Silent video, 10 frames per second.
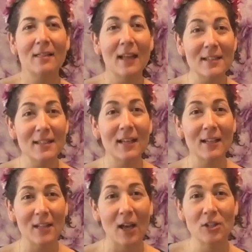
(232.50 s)
Let's sing
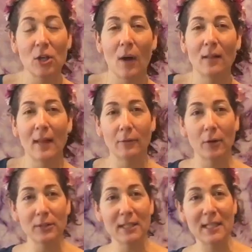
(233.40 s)
Adagio
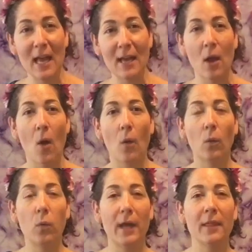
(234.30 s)
Allegro today
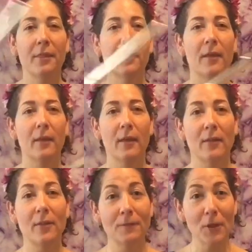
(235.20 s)
with
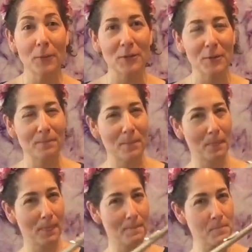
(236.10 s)
the flute.
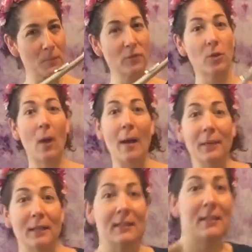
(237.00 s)
So I'm
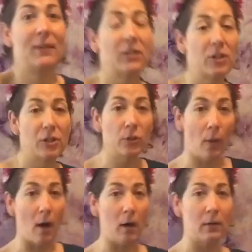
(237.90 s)
going to leave it to you
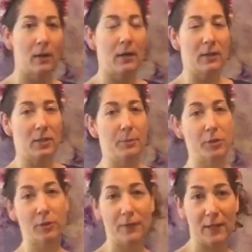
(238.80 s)
all to
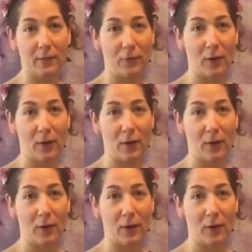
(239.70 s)
put your feet in